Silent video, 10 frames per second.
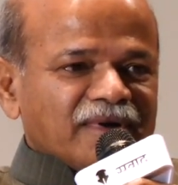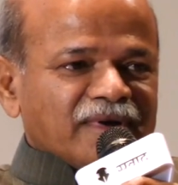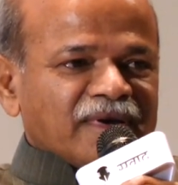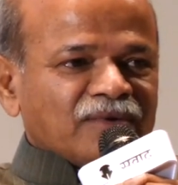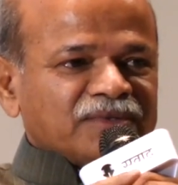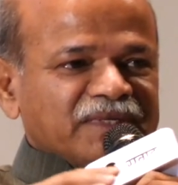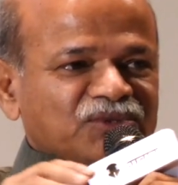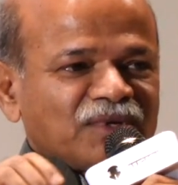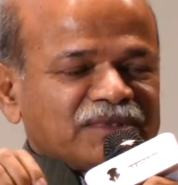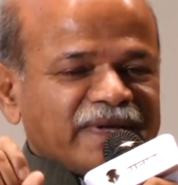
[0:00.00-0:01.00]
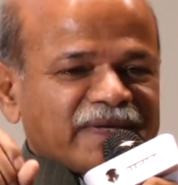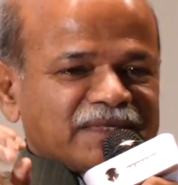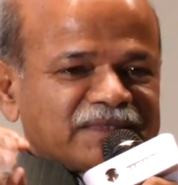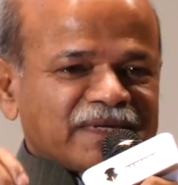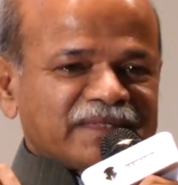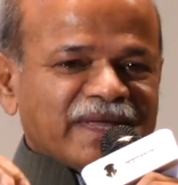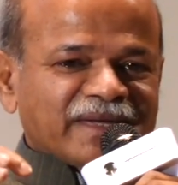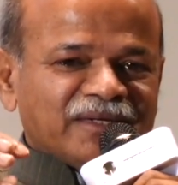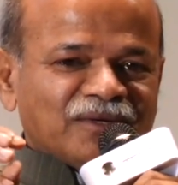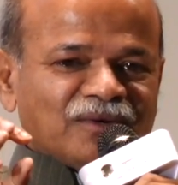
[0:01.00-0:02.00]
Now this was an exercise
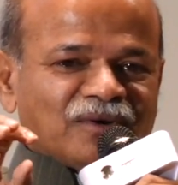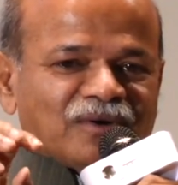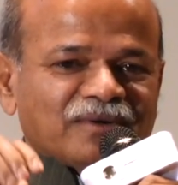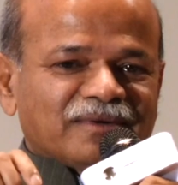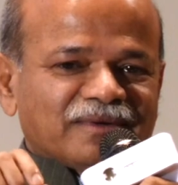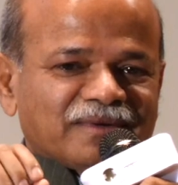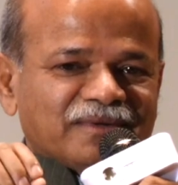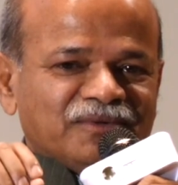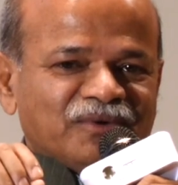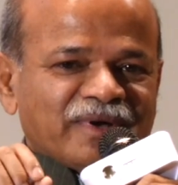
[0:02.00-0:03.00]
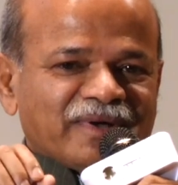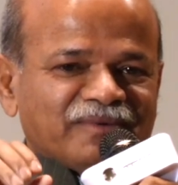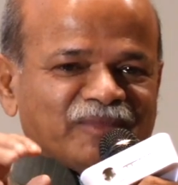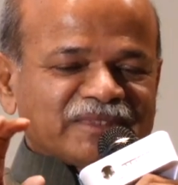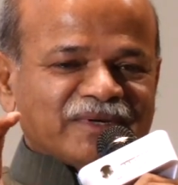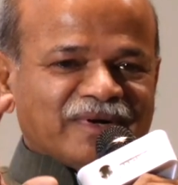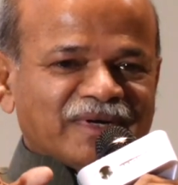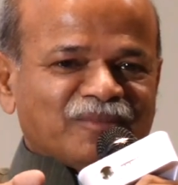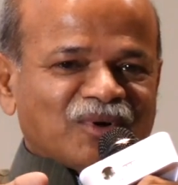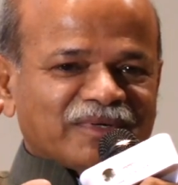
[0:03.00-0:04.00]
like, you know, you must have
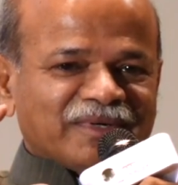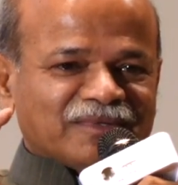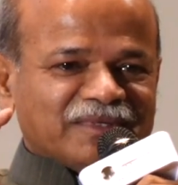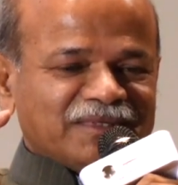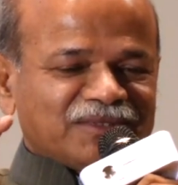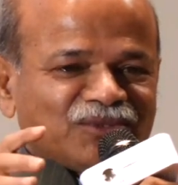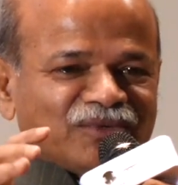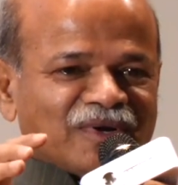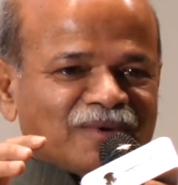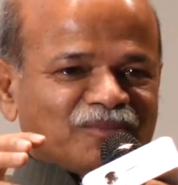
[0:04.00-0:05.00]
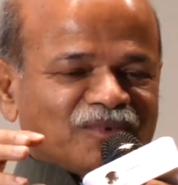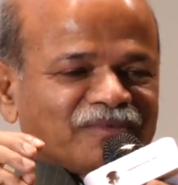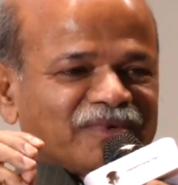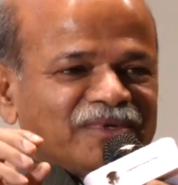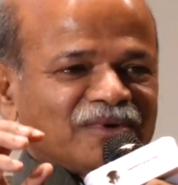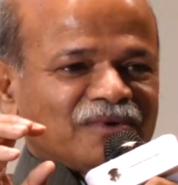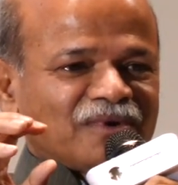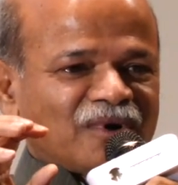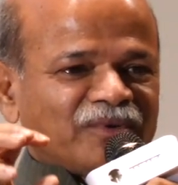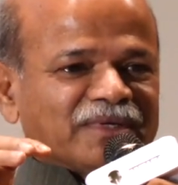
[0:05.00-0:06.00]
heard about, you know, the story of, you
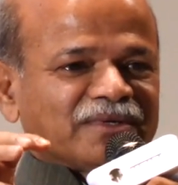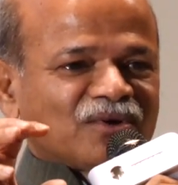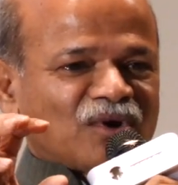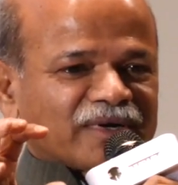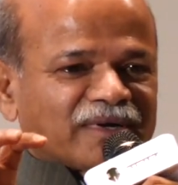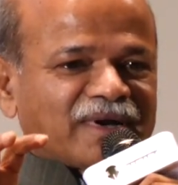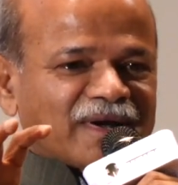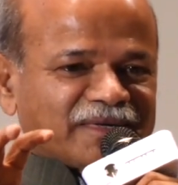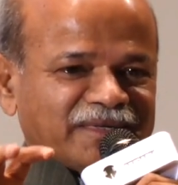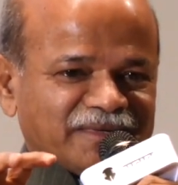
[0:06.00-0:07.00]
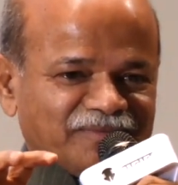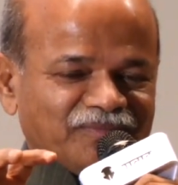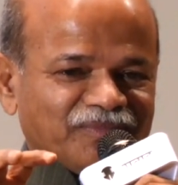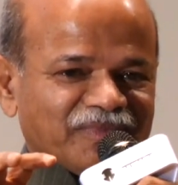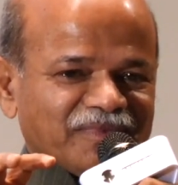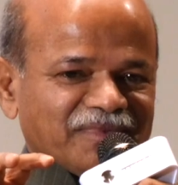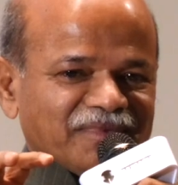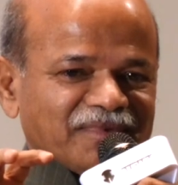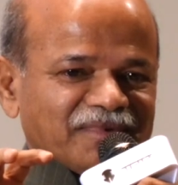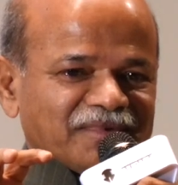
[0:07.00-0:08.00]
know, Howell Carter.
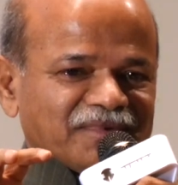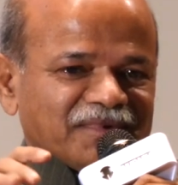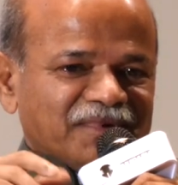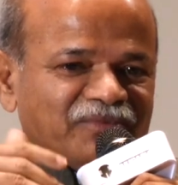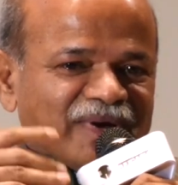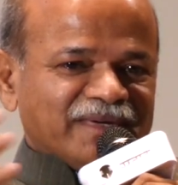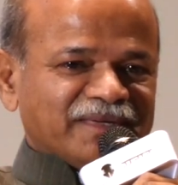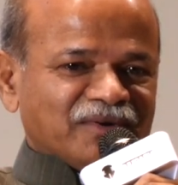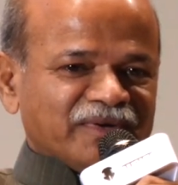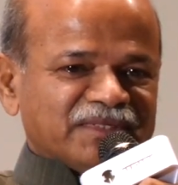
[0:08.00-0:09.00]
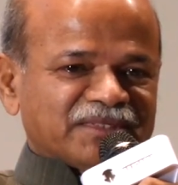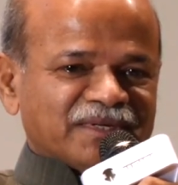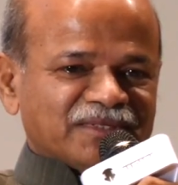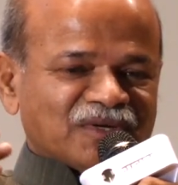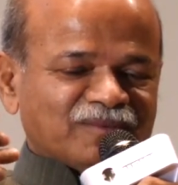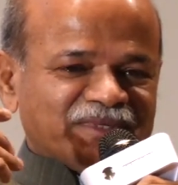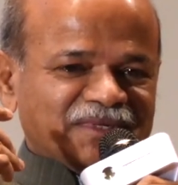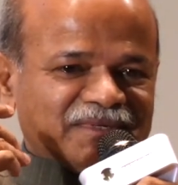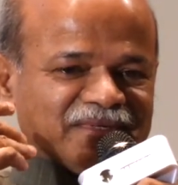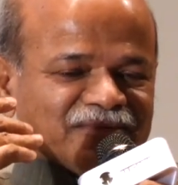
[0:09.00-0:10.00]
He went, you know, in search of
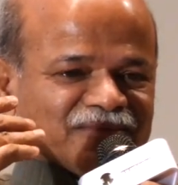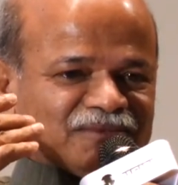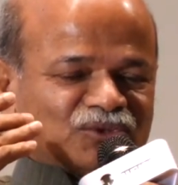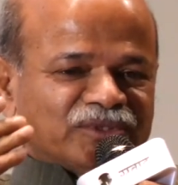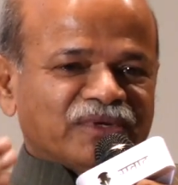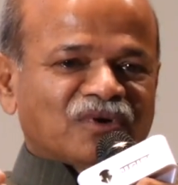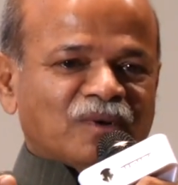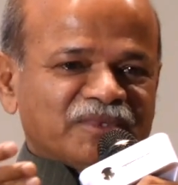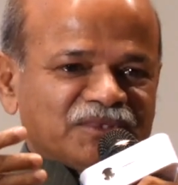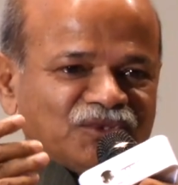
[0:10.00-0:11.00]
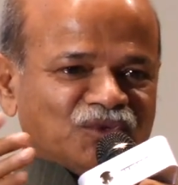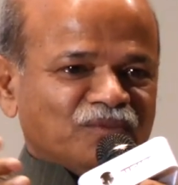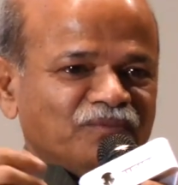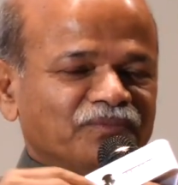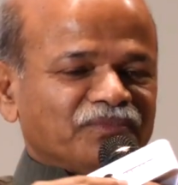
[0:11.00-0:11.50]
the, you know, Tutankhamun's tomb.